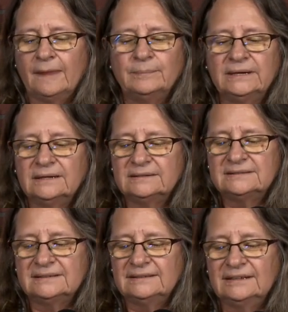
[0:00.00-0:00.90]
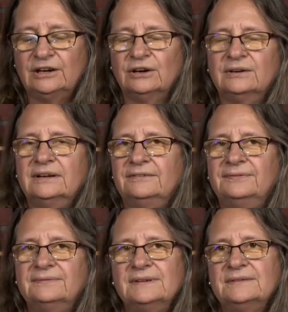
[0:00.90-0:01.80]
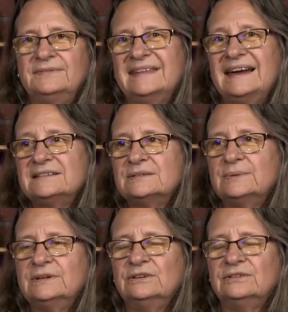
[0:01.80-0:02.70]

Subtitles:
But you know, if that's what